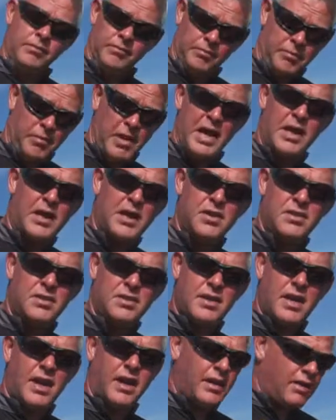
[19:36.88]

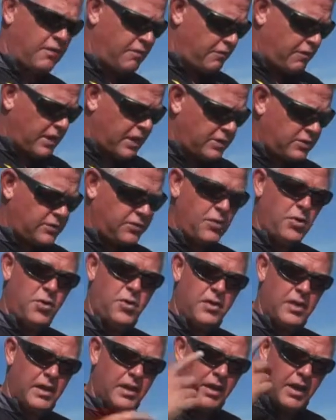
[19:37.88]
Makos I can vouch
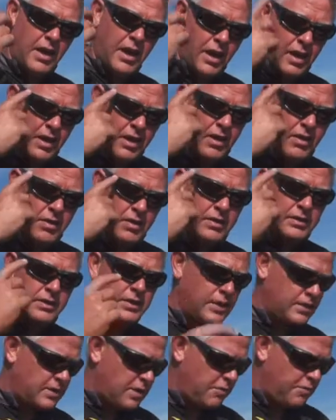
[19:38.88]
for. And
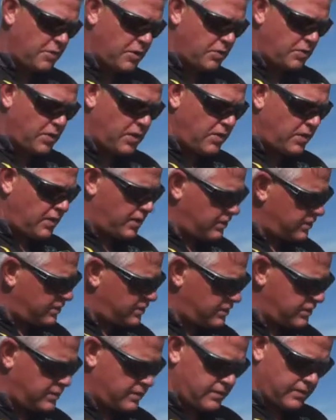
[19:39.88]
since I've been wearing
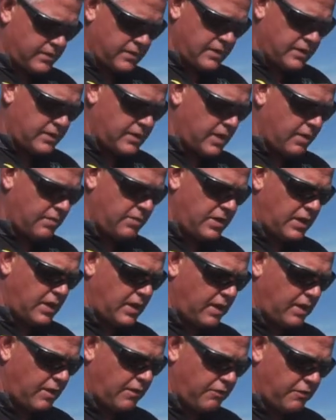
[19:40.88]
this, the same thing,
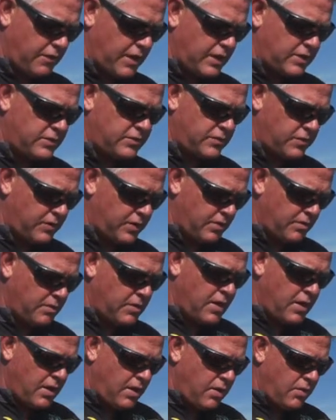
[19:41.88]
I can vouch for them,
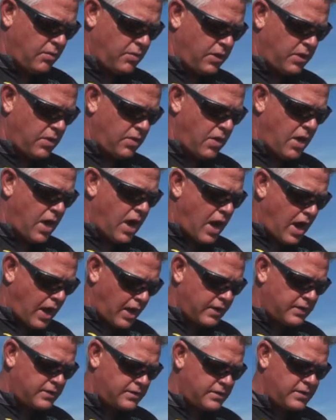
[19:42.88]
where your
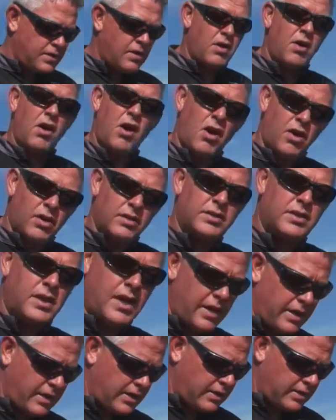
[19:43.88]
eyes aren't
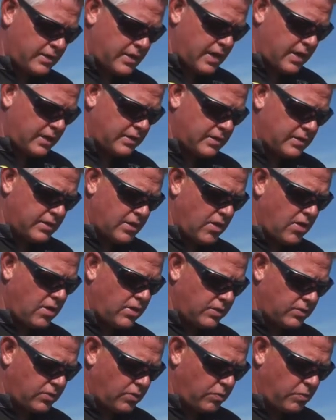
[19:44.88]
tired at night, they
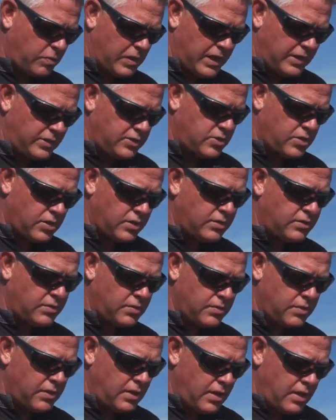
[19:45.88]
aren't all bloodshot.
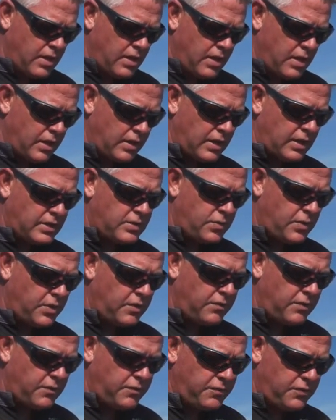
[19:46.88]
And that's one
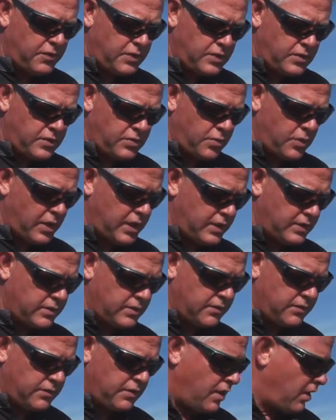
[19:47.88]
of the first ways
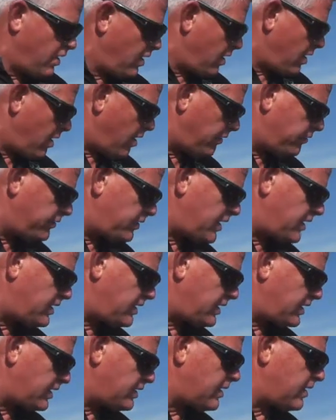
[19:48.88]
of
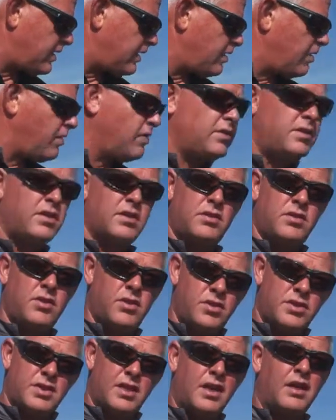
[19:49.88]
testing sunglasses,
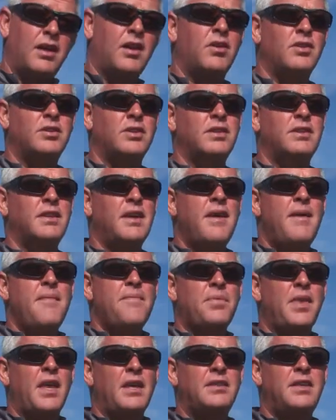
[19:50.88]
good sunglasses.
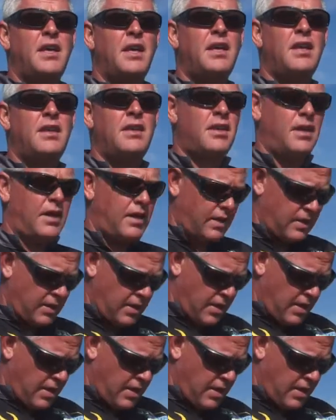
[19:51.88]
The second thing,